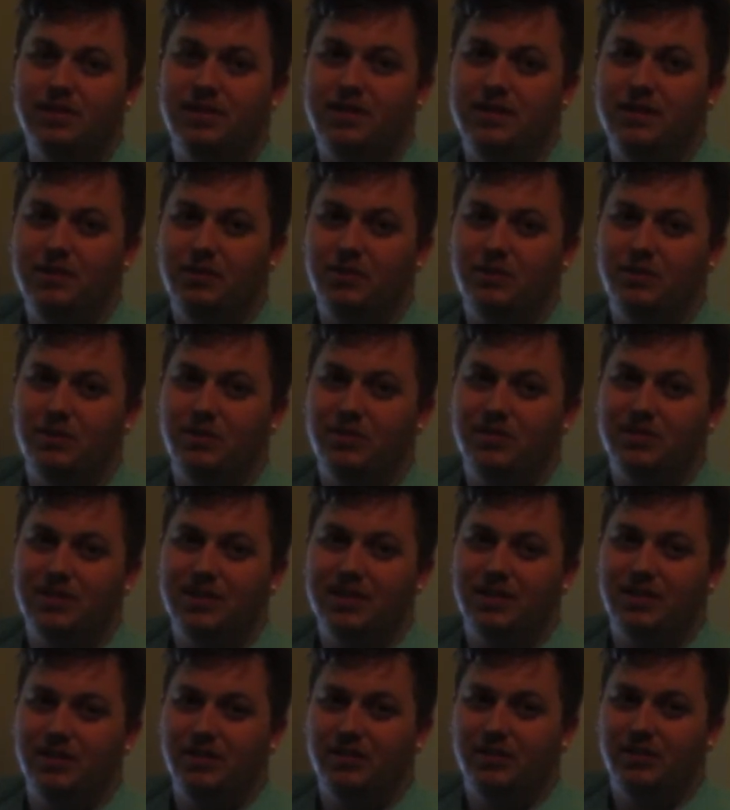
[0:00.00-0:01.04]
It would
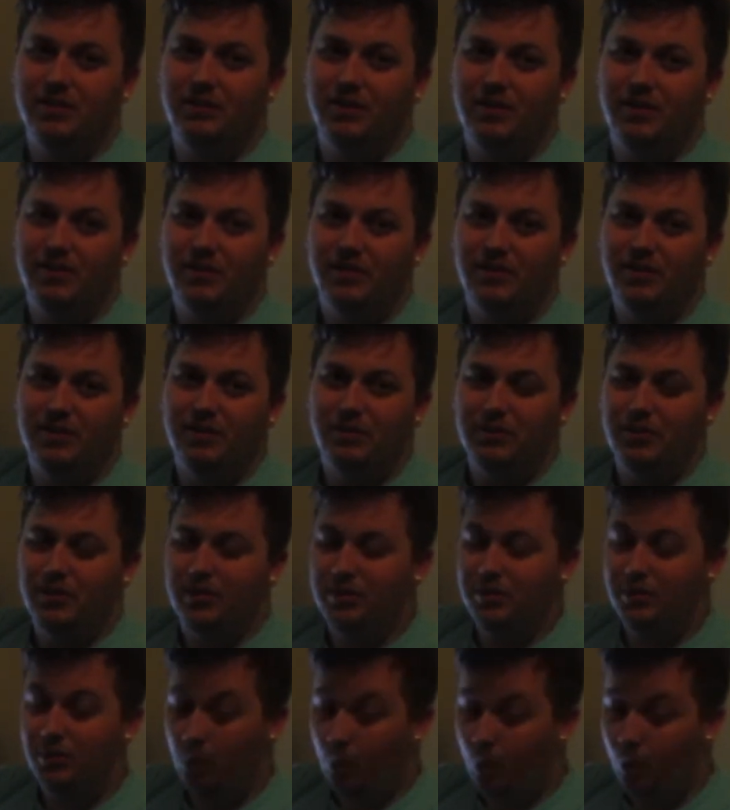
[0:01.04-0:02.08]
rotate around, it would,
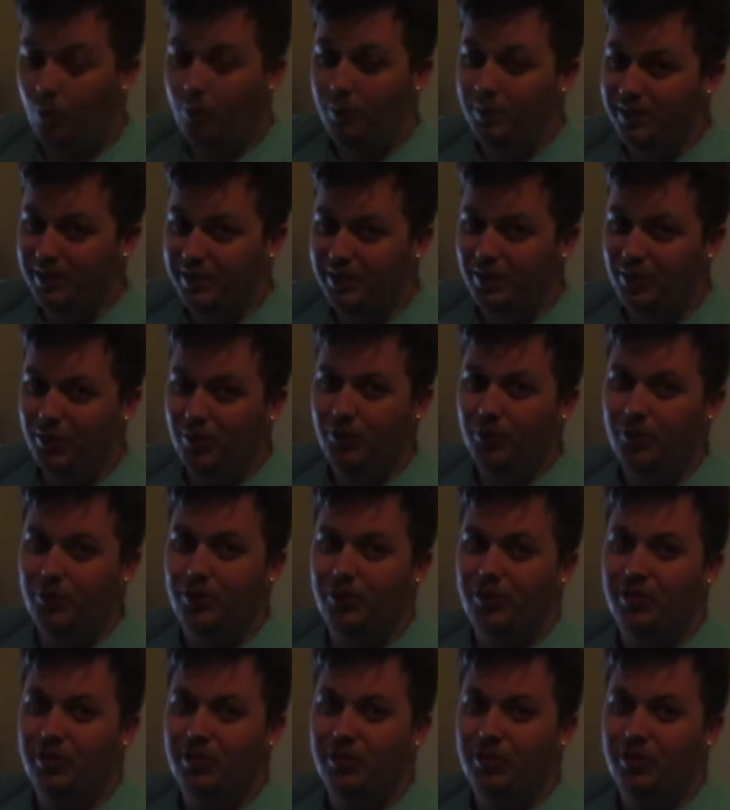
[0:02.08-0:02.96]
it would orbit the Earth.